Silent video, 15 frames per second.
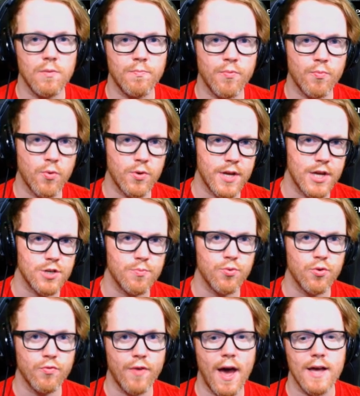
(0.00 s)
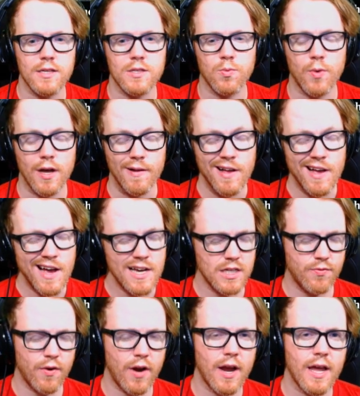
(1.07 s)
rotation proof as well. Just
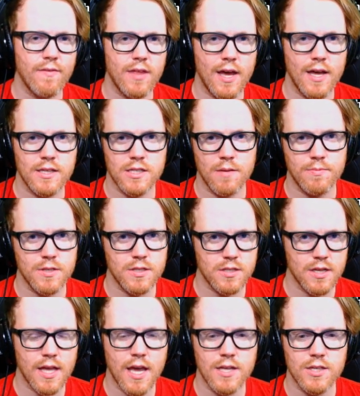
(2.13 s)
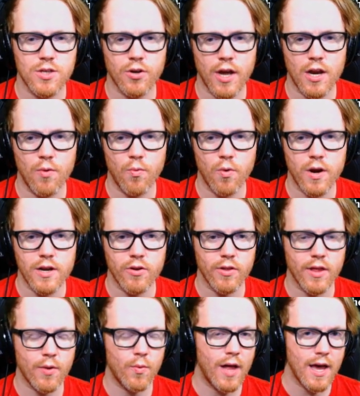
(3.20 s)
figured I'd give you the heads up just in case you're kind of worried and you're
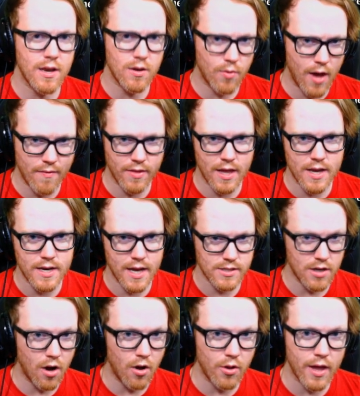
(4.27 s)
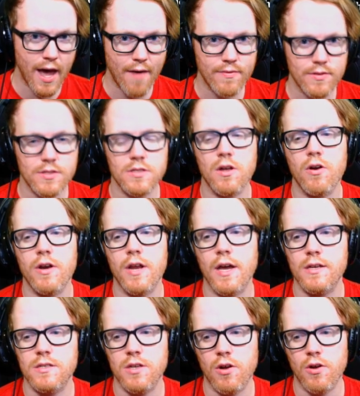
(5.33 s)
like, well, I don't have a lot of decks, all I have is starter
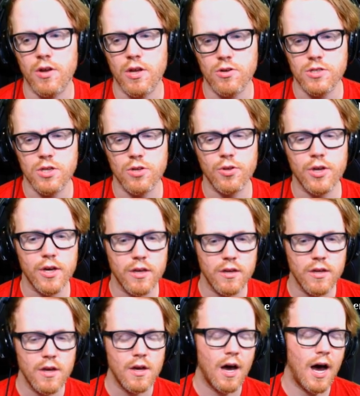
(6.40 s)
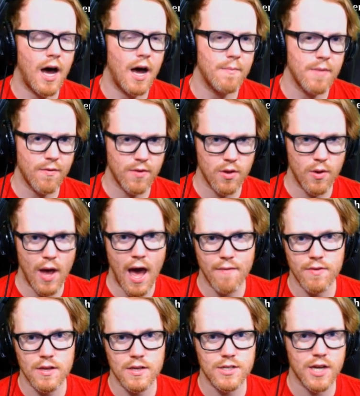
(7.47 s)
decks. You're still good. If you
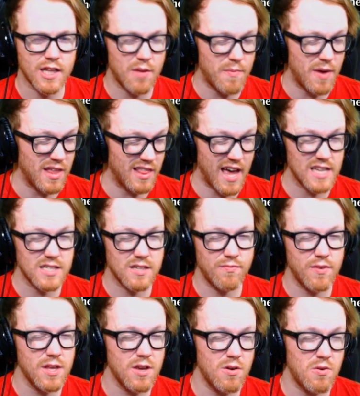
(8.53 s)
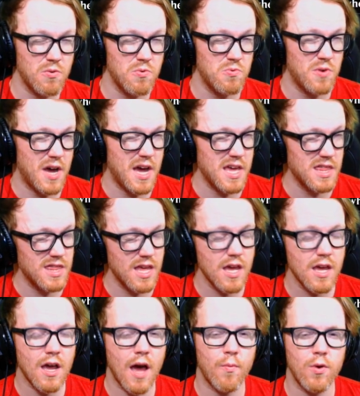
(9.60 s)
haven't checked out my last video, I
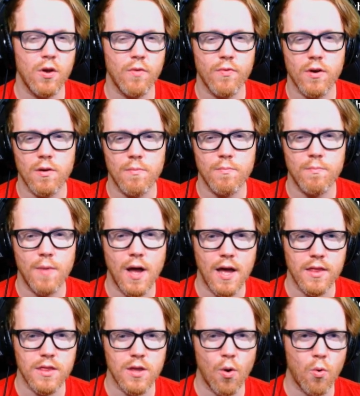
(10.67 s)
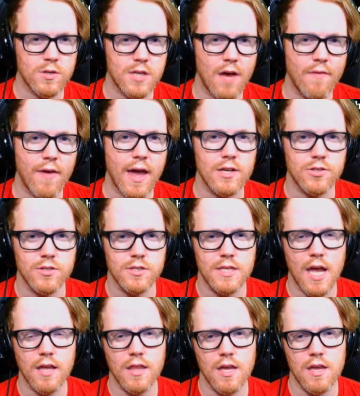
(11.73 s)
think I went over the Orzhov Angels
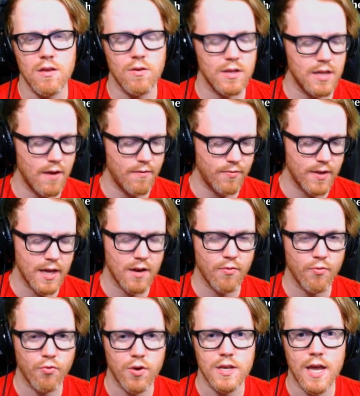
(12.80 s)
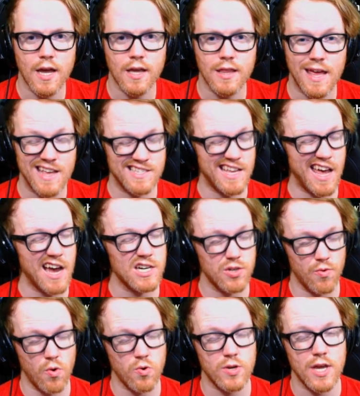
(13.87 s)
deck that you can definitely get a free deck that is actually
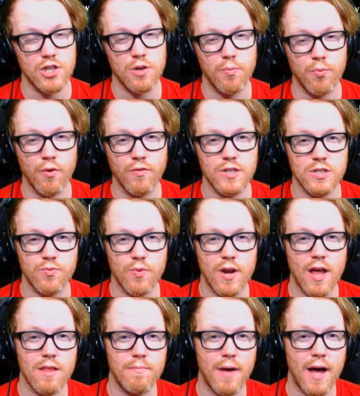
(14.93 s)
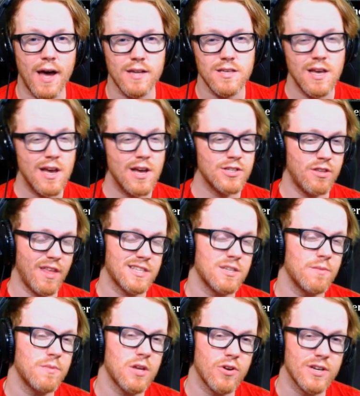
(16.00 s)
rotation proof just right out of the box. So if that's
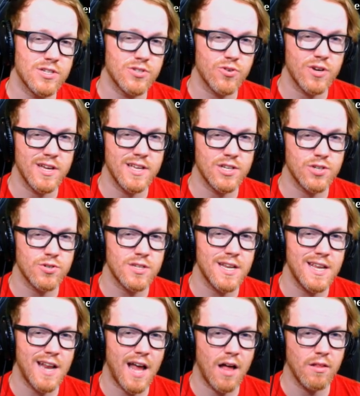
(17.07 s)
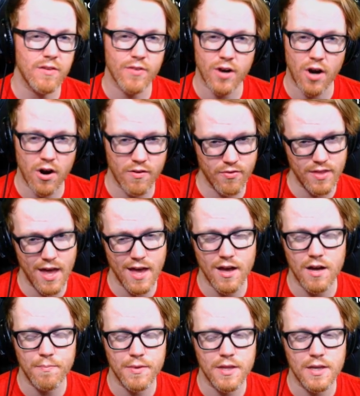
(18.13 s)
something you're interested in, I'll leave a card for that
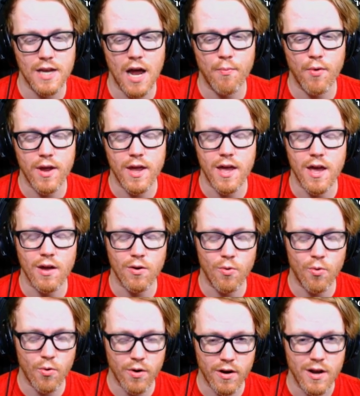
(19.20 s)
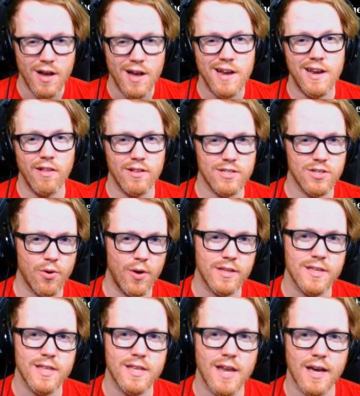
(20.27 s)
up in the top right hand corner. Now let's go on
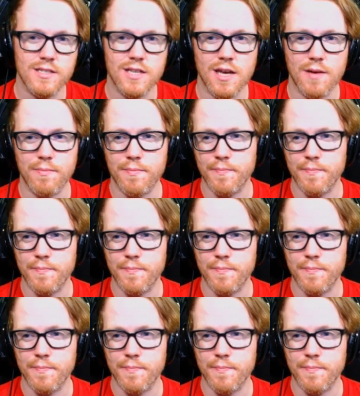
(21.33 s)
to the next tip.